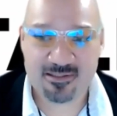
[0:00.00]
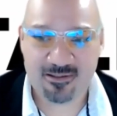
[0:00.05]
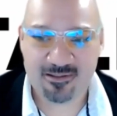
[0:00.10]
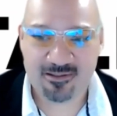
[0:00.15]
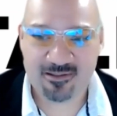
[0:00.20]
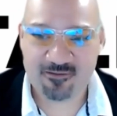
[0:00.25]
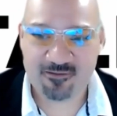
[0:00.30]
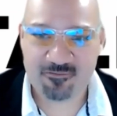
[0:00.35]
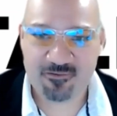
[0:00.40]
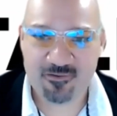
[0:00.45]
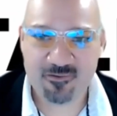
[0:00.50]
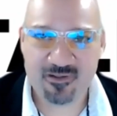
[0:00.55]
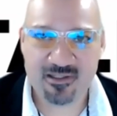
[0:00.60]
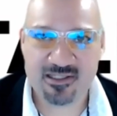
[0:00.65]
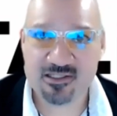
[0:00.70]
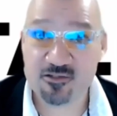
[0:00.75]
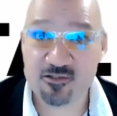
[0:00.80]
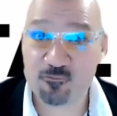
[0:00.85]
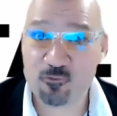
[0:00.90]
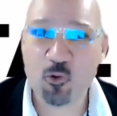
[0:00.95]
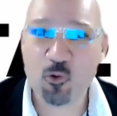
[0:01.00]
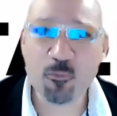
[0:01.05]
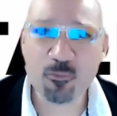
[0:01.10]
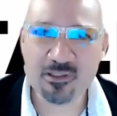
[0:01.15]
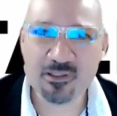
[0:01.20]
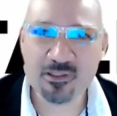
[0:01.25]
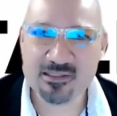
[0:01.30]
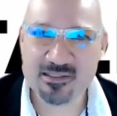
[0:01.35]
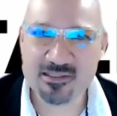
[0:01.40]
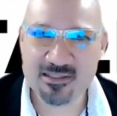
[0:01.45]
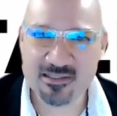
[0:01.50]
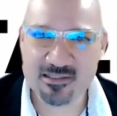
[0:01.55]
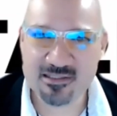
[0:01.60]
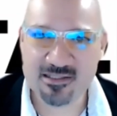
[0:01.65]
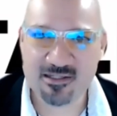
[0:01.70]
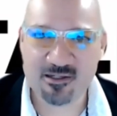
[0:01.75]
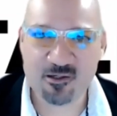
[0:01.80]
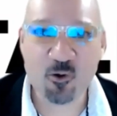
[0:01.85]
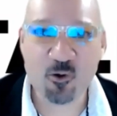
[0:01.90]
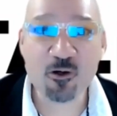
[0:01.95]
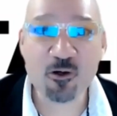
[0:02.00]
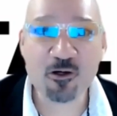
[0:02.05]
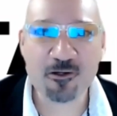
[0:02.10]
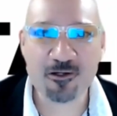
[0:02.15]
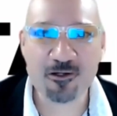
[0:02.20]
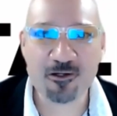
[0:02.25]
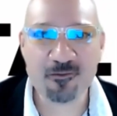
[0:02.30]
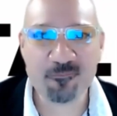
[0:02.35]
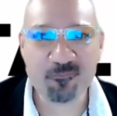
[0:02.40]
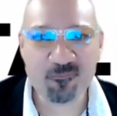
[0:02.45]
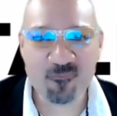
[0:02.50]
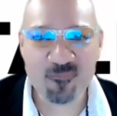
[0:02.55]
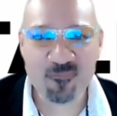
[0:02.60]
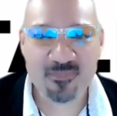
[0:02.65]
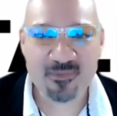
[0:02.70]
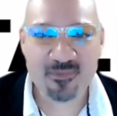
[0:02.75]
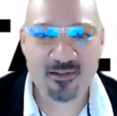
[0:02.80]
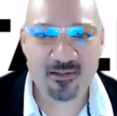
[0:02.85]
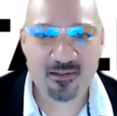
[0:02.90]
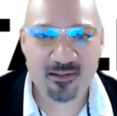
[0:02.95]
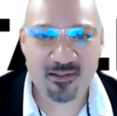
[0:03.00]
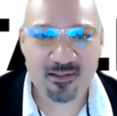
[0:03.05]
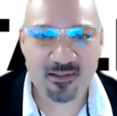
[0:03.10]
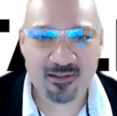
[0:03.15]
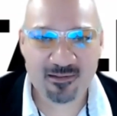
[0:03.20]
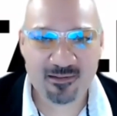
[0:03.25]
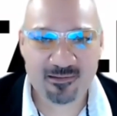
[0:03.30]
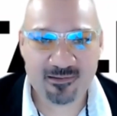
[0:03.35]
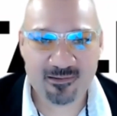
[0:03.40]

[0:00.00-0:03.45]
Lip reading: a few days of homelessness and hunger. And